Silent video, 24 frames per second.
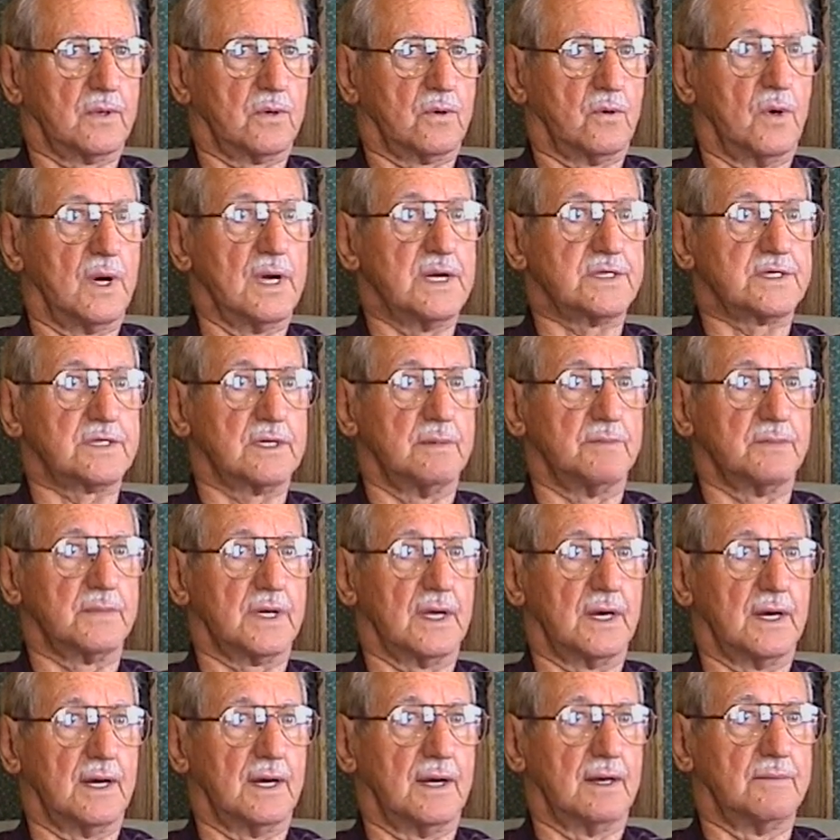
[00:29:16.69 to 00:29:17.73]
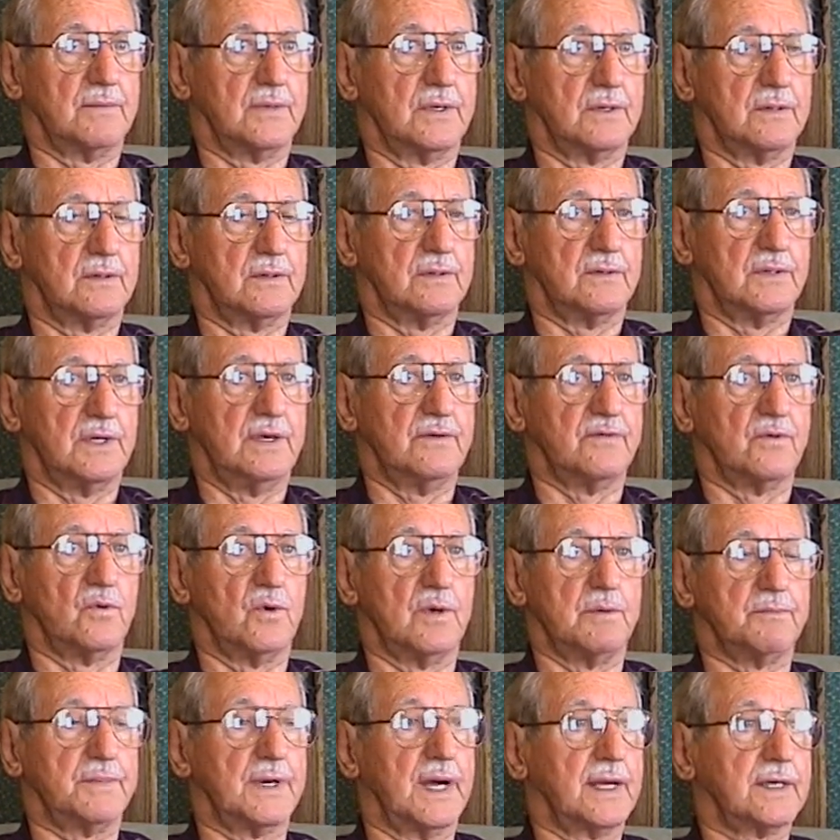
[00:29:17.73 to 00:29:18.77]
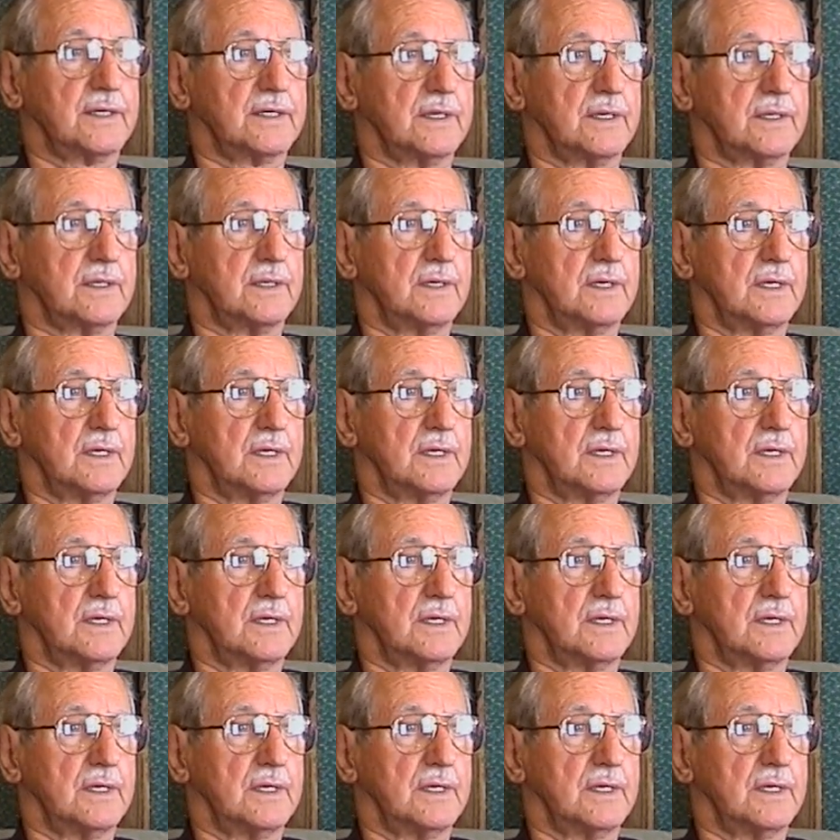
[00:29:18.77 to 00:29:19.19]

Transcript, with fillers: quite some time. We even went back to